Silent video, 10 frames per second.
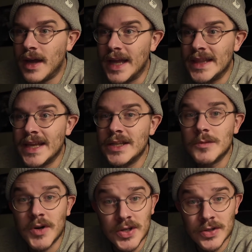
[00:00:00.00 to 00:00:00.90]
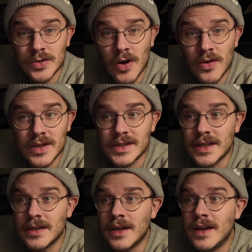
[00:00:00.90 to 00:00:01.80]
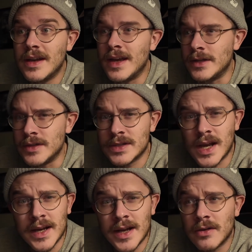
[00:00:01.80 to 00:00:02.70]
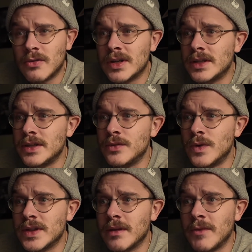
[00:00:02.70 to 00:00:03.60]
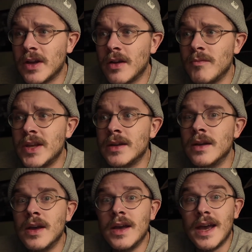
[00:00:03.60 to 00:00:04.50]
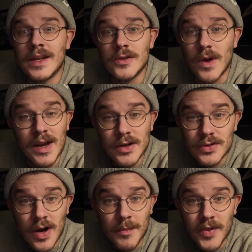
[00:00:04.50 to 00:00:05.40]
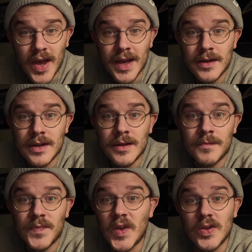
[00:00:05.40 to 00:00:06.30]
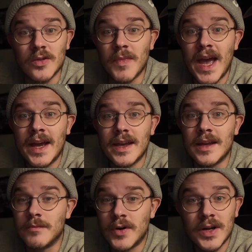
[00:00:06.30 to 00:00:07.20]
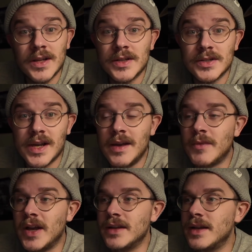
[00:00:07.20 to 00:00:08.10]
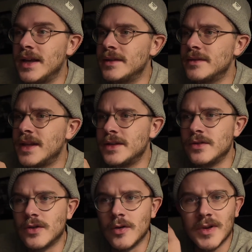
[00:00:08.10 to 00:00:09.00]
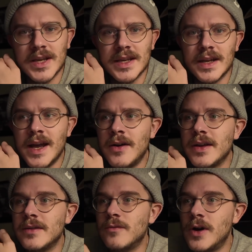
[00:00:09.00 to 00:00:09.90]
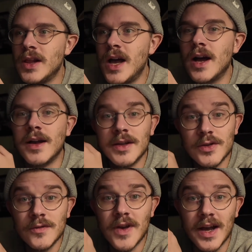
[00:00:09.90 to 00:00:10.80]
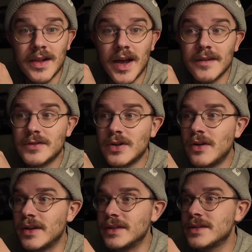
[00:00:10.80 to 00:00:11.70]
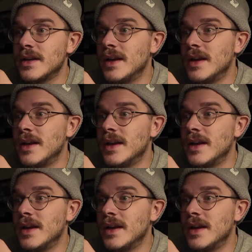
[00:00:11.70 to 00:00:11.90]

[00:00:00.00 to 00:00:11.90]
And then you put your drawings in and you decide how quickly you want them to come in. And you airdrop that to your Mac and put it in your timeline. And then you chroma key it out and voila, you've got live drawings.